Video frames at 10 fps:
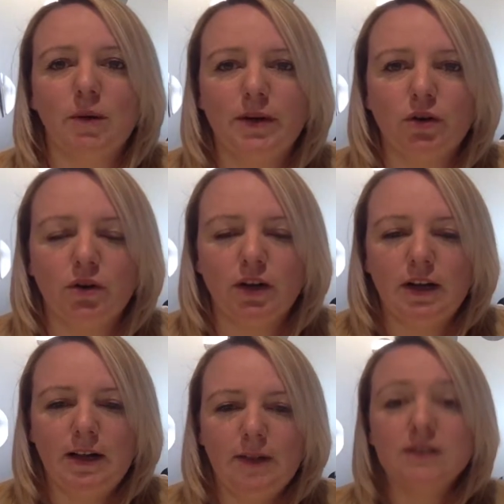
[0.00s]
going on.
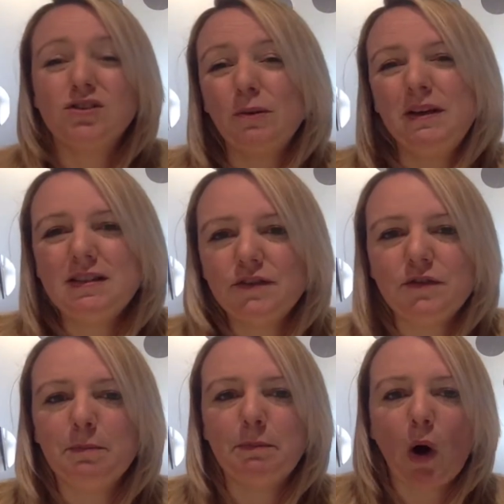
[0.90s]
There's so many
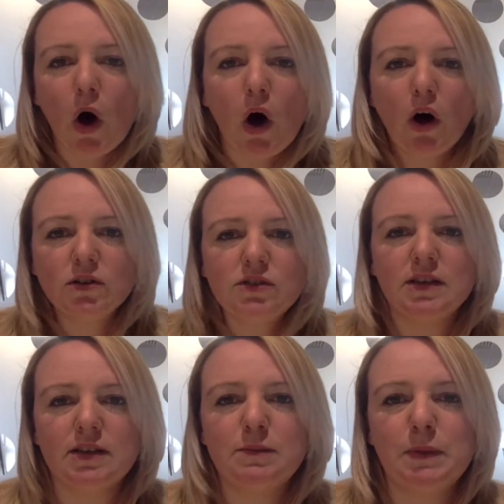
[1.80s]
different parts
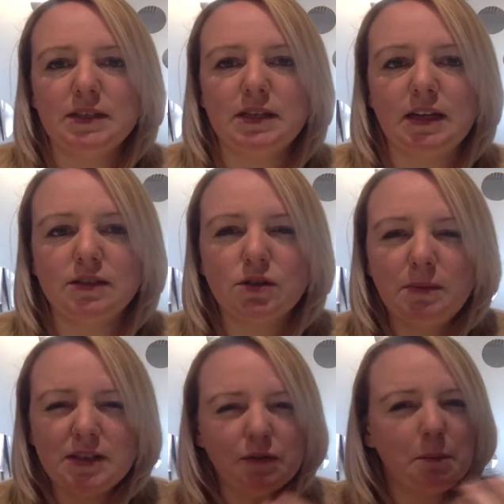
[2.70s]
to this business, there's so
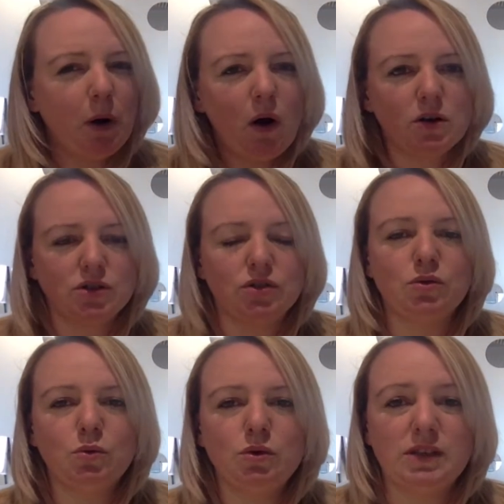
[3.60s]
many different parts to
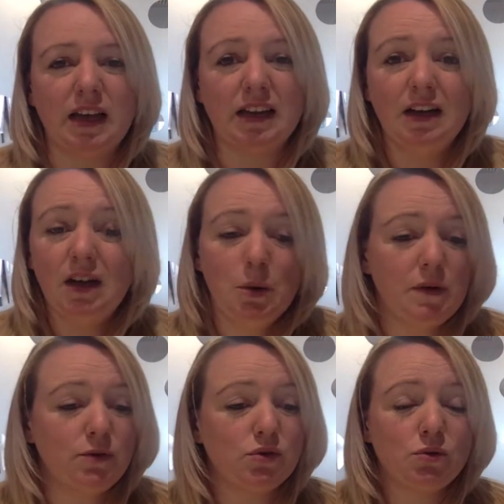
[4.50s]
sourcing.
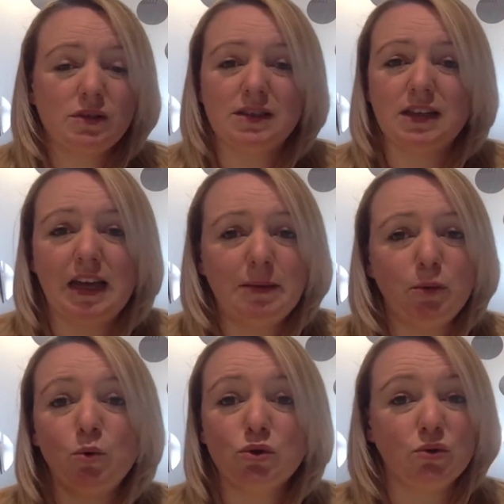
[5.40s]
Whether you're sourcing to keep
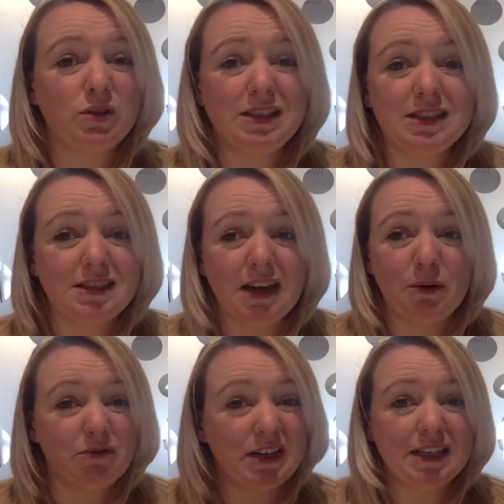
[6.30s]
or sourcing to
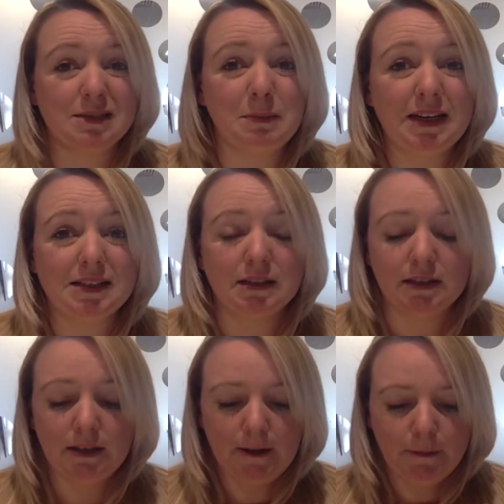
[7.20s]
sell, it really doesn't
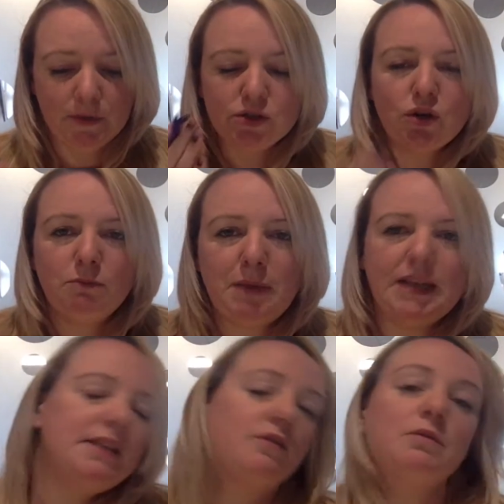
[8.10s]
matter. There's so
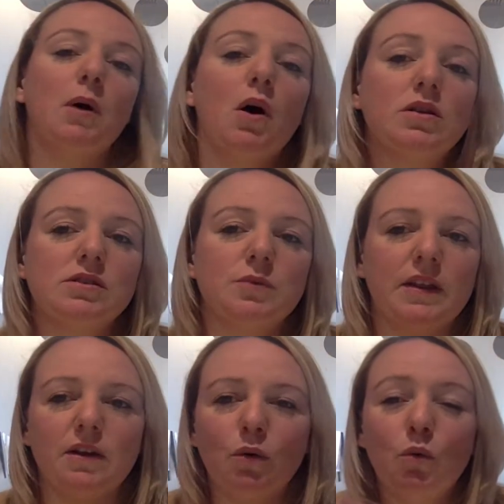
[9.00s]
many different parts to
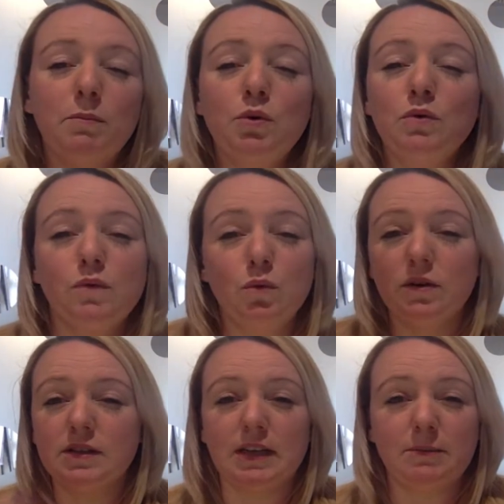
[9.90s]
it that all move all
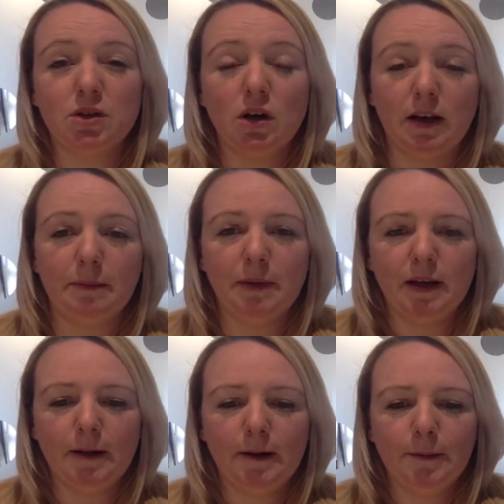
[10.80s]
at the same time.
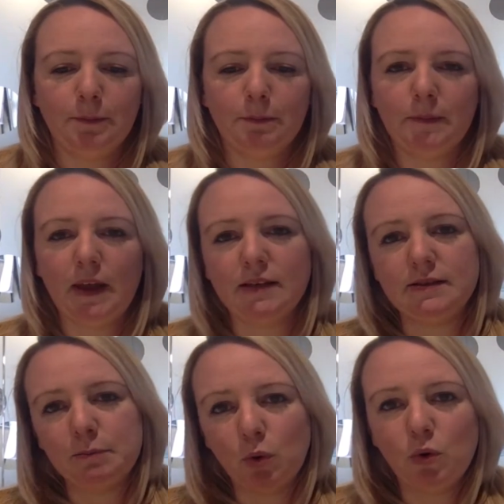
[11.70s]
It's
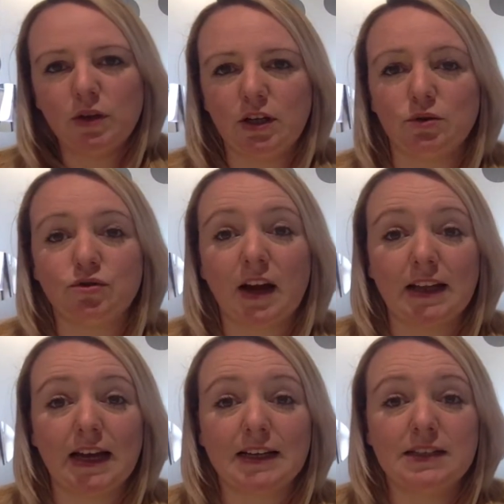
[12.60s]
important that you track
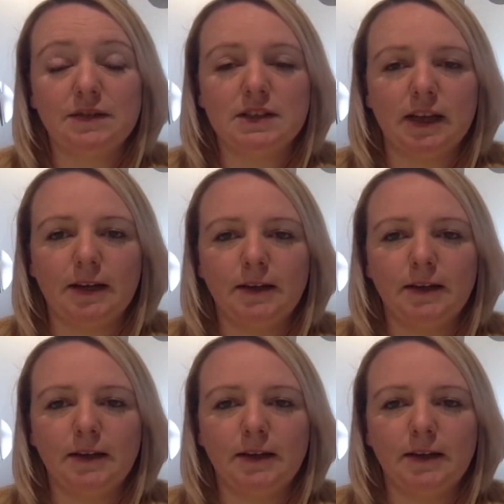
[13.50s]
that activity.